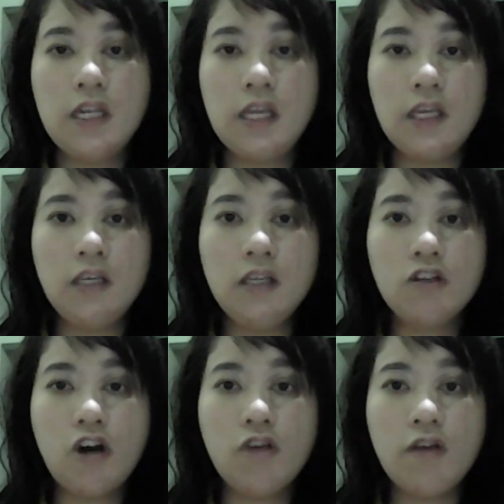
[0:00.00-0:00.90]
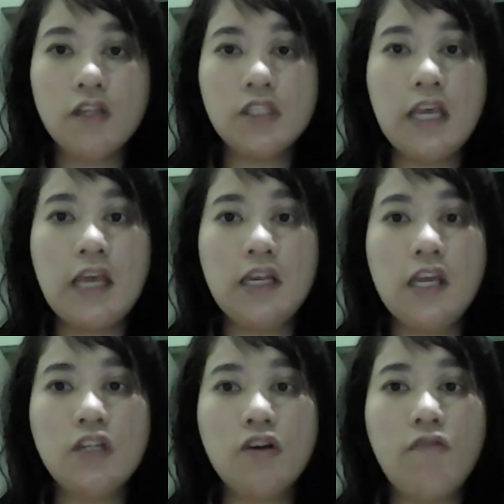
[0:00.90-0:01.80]
correct and
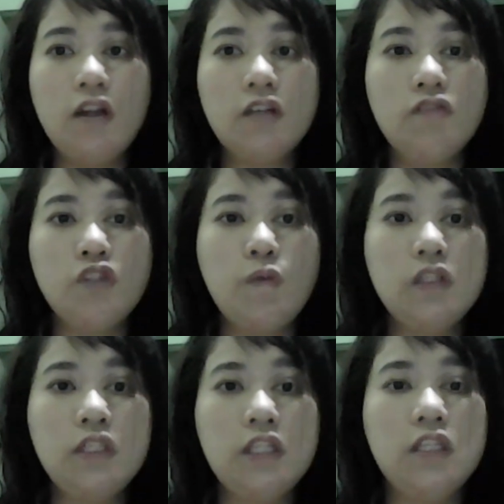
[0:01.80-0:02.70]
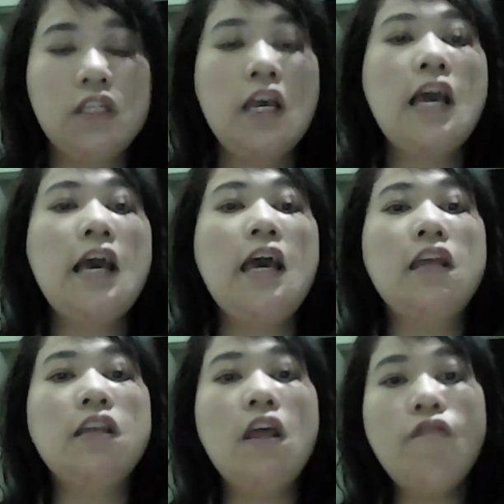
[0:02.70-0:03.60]
incorrect responses, and
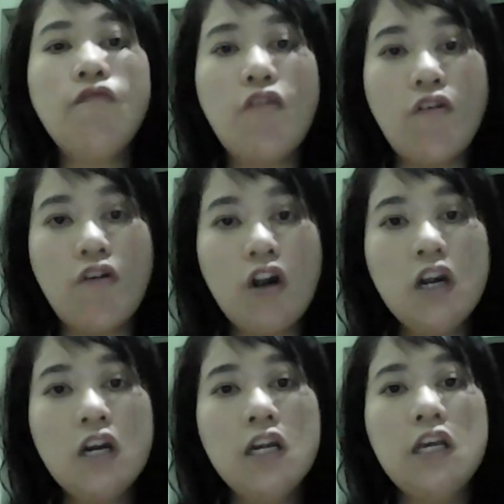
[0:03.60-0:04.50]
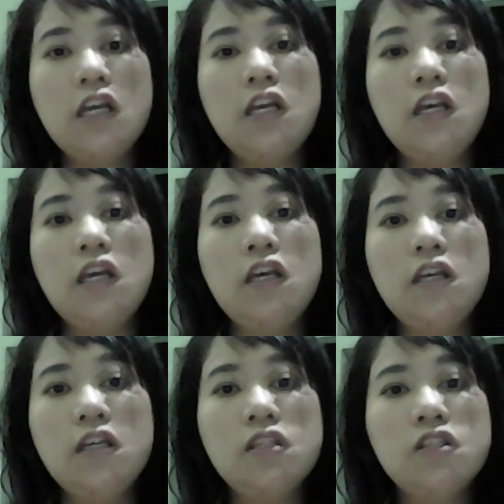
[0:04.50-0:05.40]
therefore is
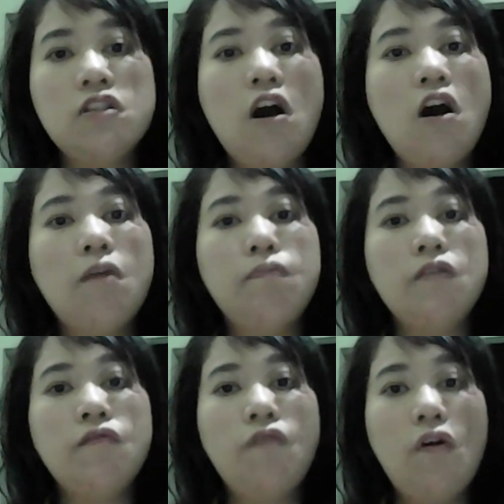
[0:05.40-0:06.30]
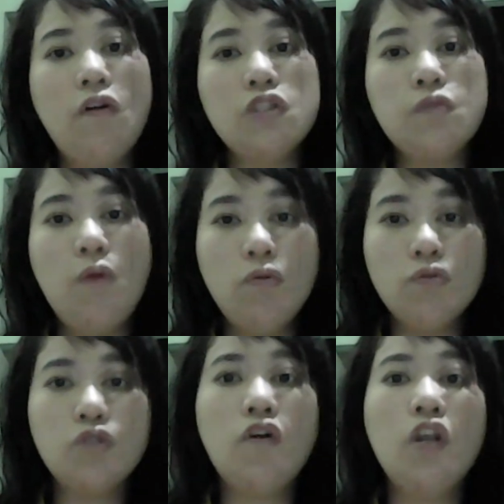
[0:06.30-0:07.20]
the preferred mode for the
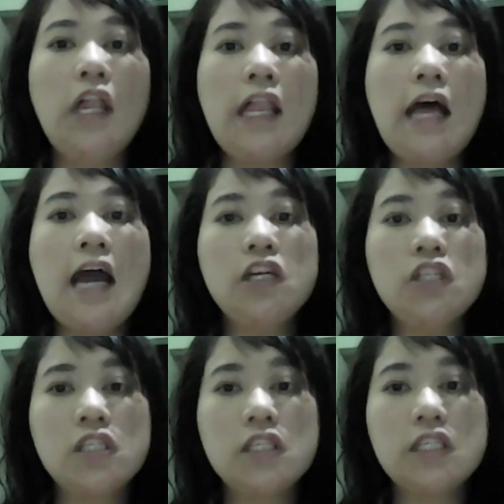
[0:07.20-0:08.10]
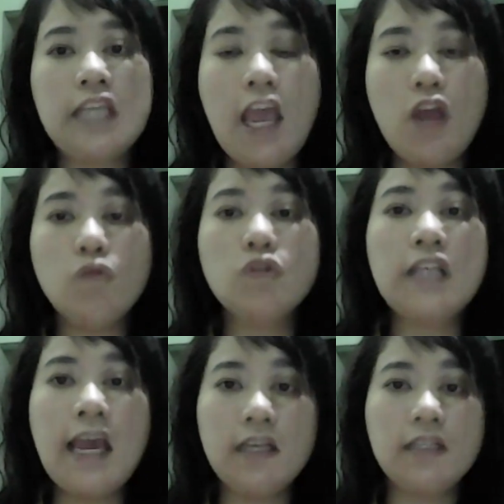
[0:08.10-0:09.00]
large-scale tests.